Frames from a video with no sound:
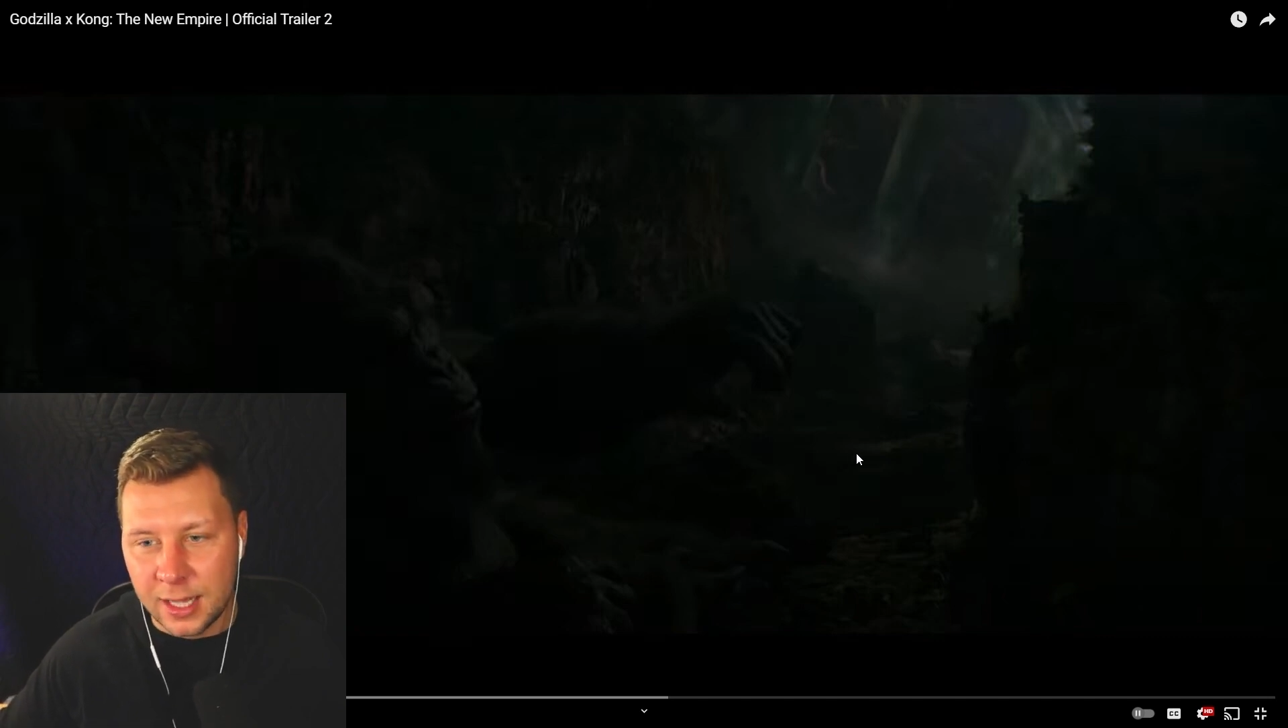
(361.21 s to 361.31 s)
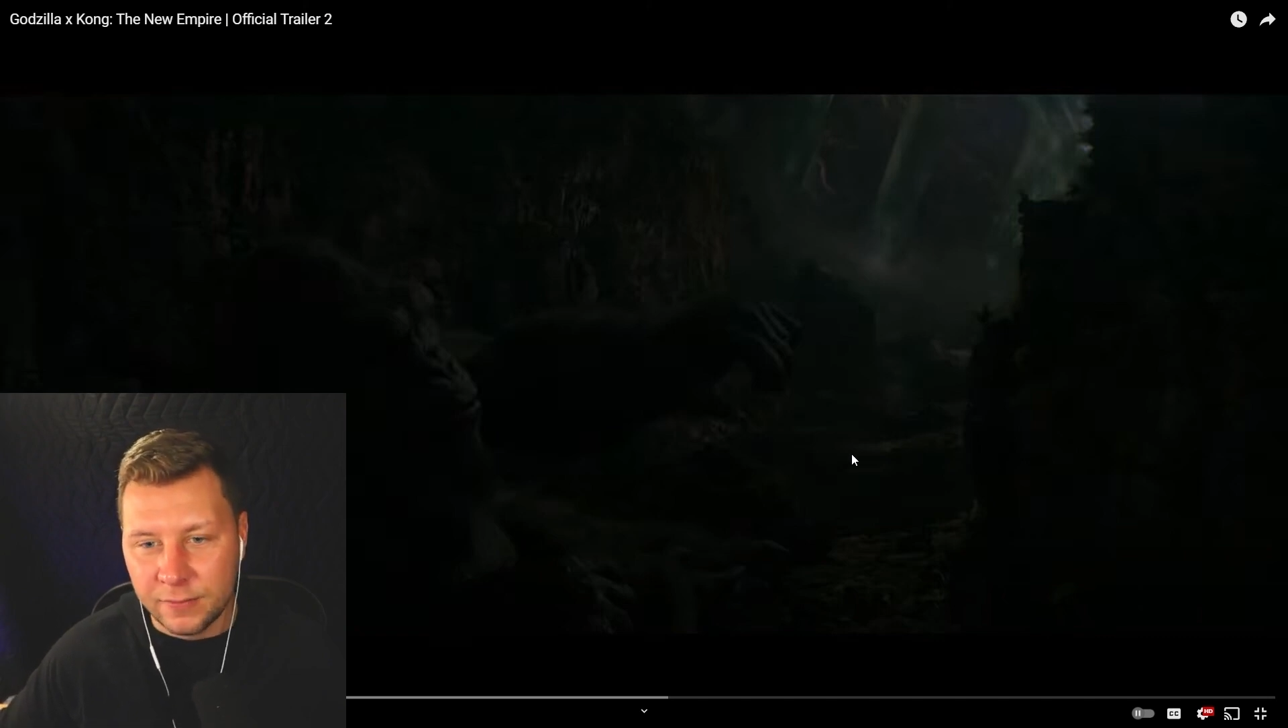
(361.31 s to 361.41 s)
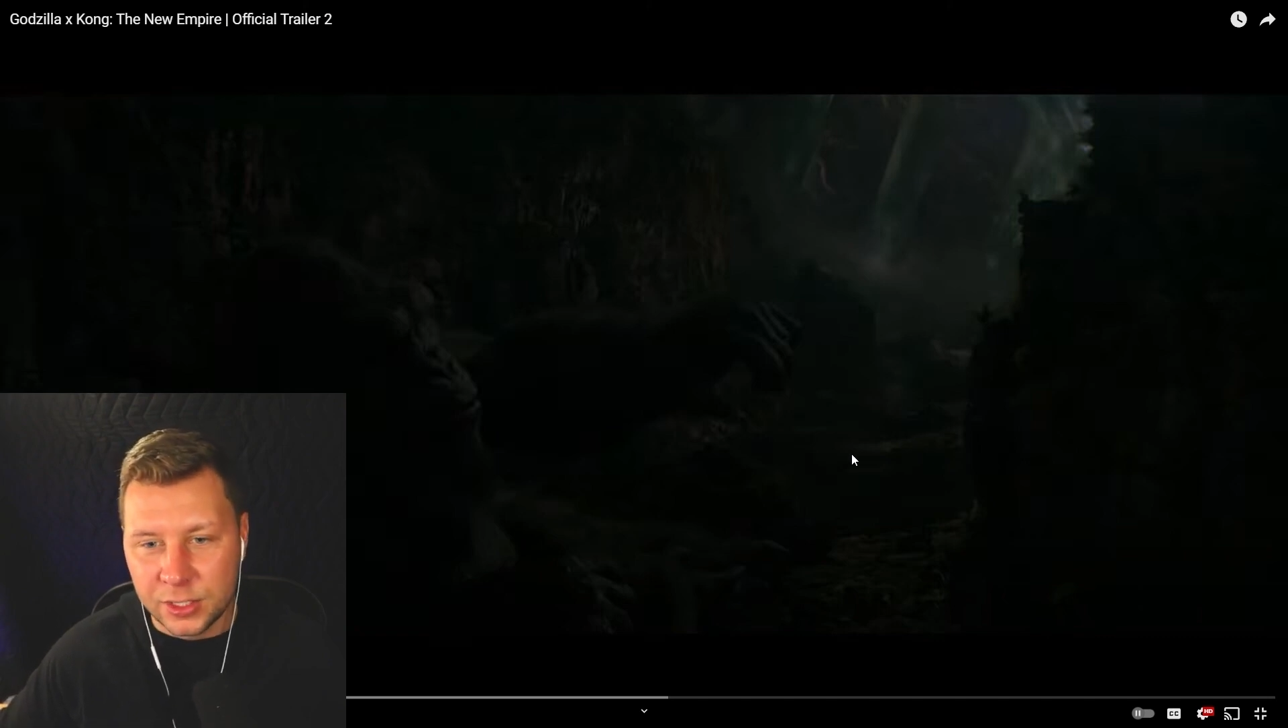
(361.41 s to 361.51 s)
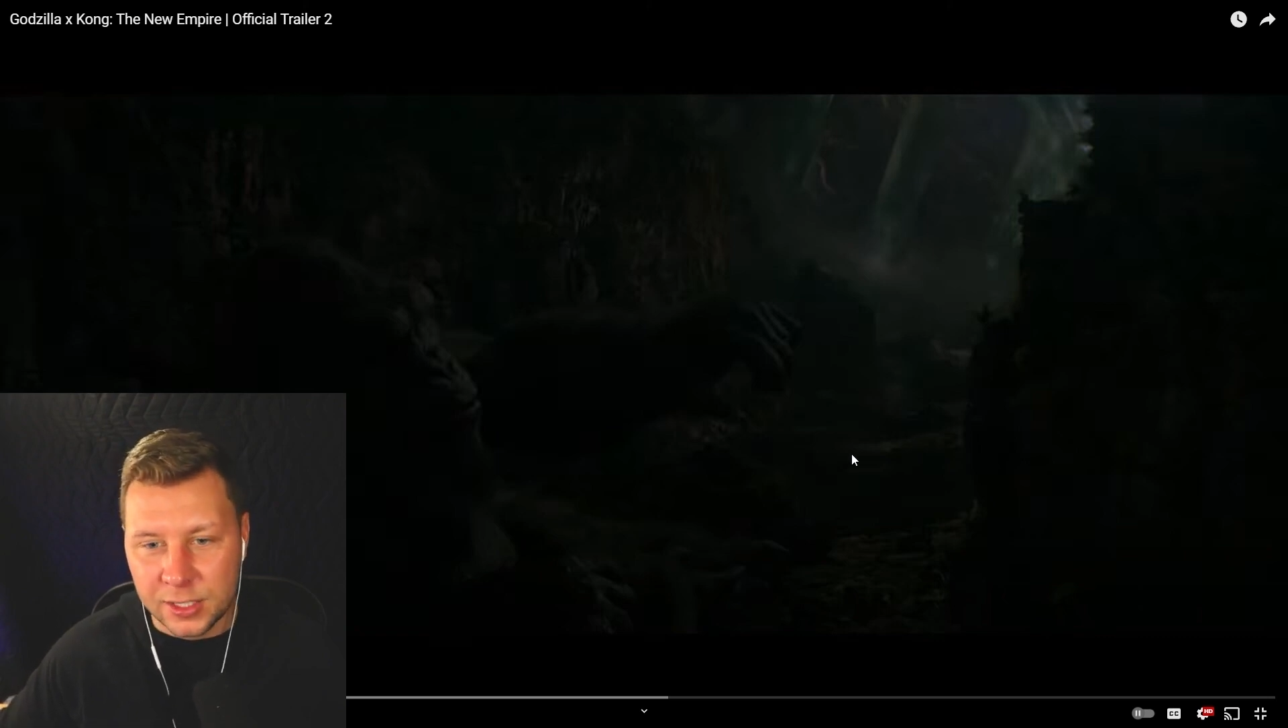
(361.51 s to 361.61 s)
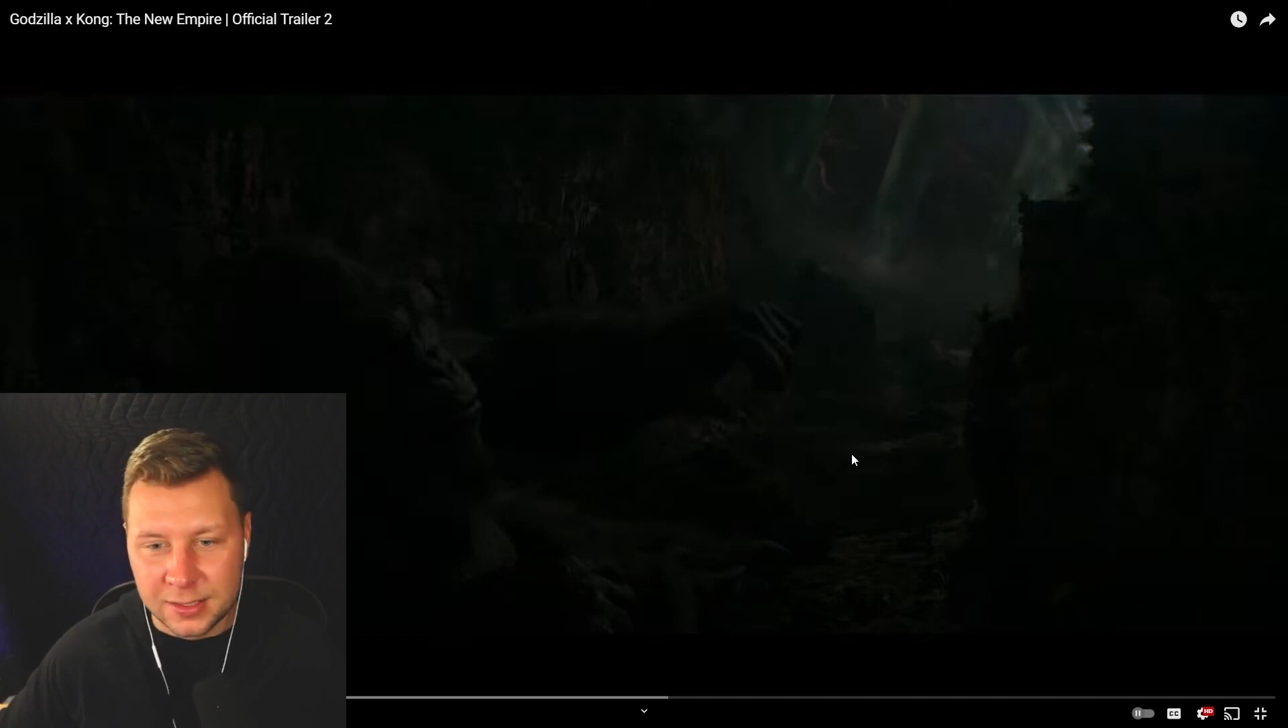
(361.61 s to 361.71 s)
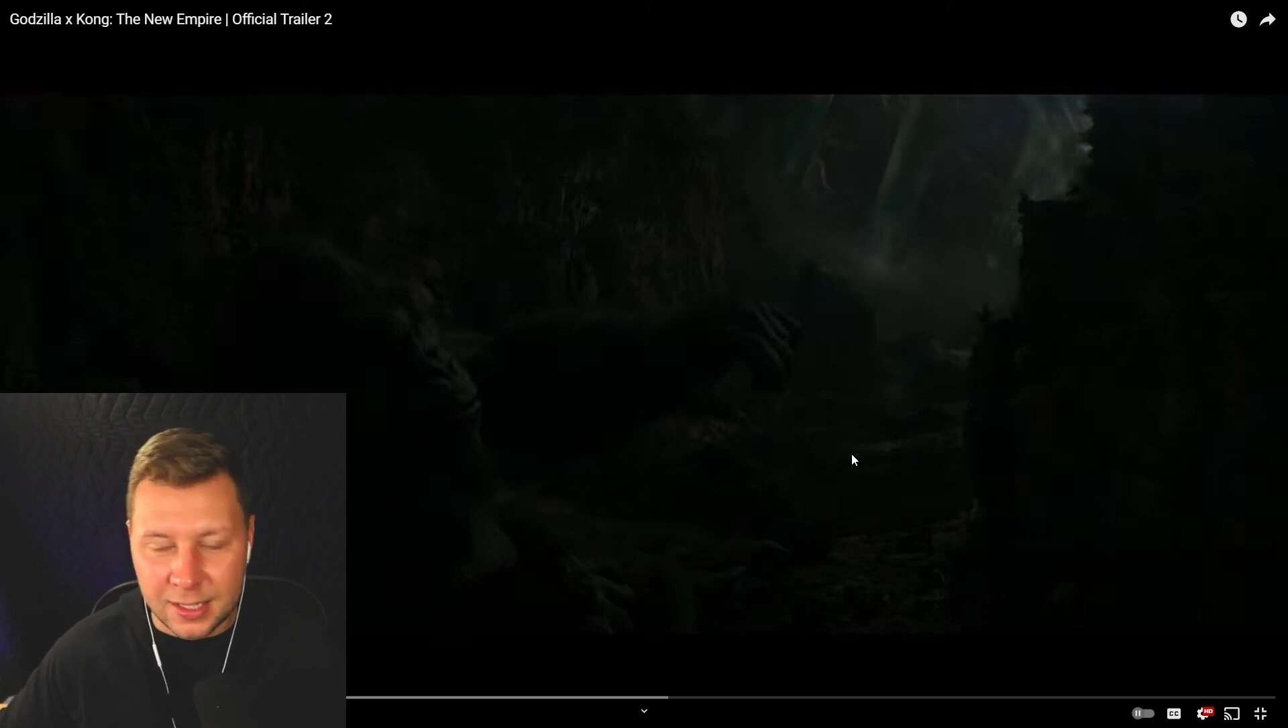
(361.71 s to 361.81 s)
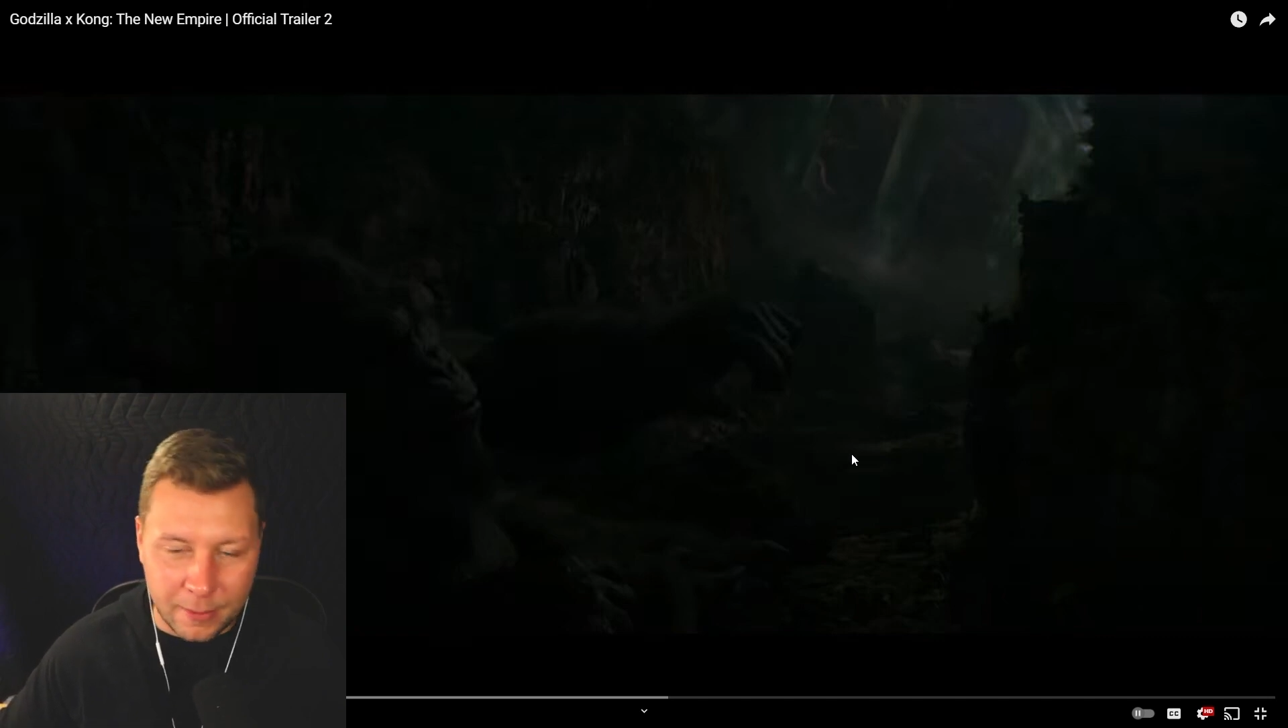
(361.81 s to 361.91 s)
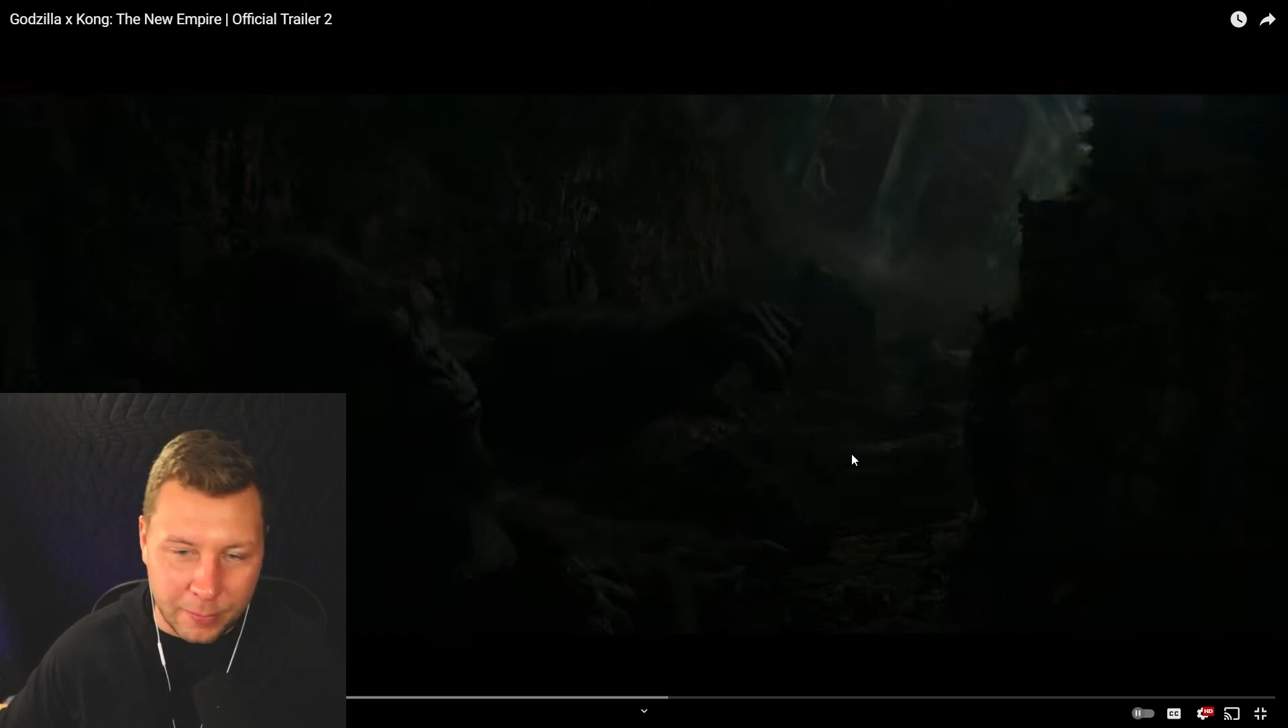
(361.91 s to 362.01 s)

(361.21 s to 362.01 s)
of just up.